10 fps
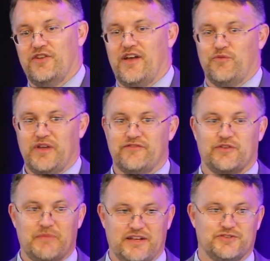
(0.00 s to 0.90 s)
we have
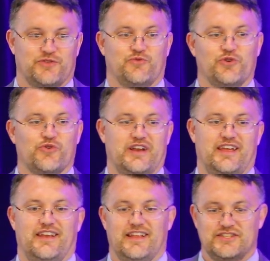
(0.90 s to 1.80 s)
to make sure that we're going
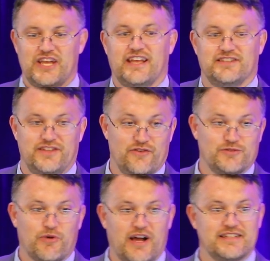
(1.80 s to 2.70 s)
in and changing
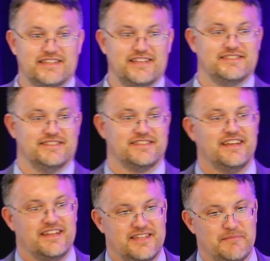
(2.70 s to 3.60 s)
those processes
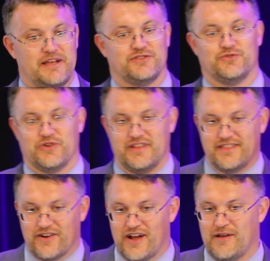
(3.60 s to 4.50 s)
to make sure
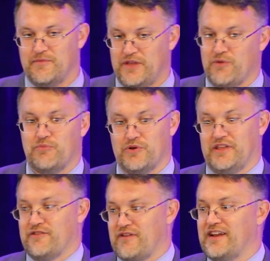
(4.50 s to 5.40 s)
that they're
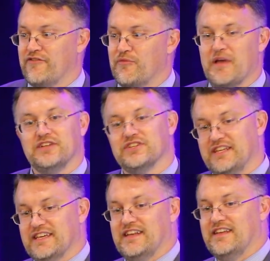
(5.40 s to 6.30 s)
putting the right
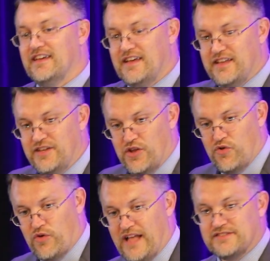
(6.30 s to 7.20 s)
information in,
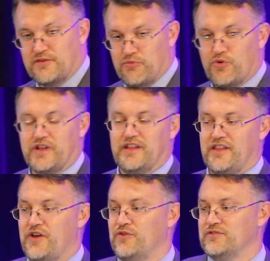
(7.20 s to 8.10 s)
as they're boarding the
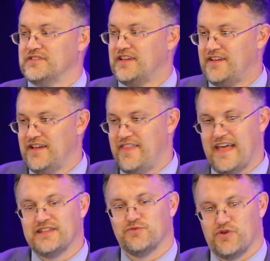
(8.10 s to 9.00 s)
loans. And
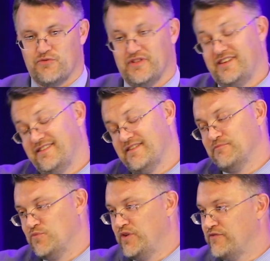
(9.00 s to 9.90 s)
that's where really
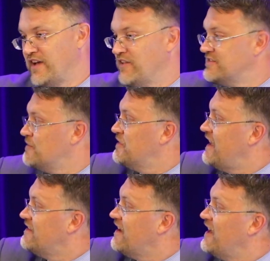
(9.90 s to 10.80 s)
we found some of
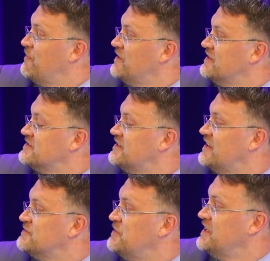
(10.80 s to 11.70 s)
that time
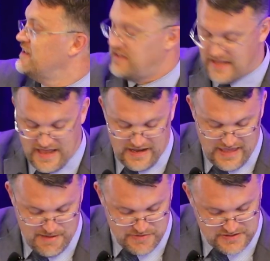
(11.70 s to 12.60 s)
has been in the data
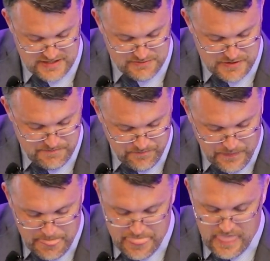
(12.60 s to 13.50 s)
gap assessment.
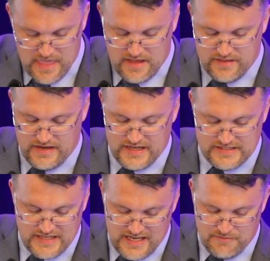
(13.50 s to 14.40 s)
The
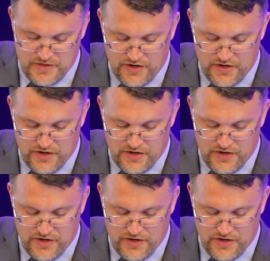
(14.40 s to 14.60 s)
next item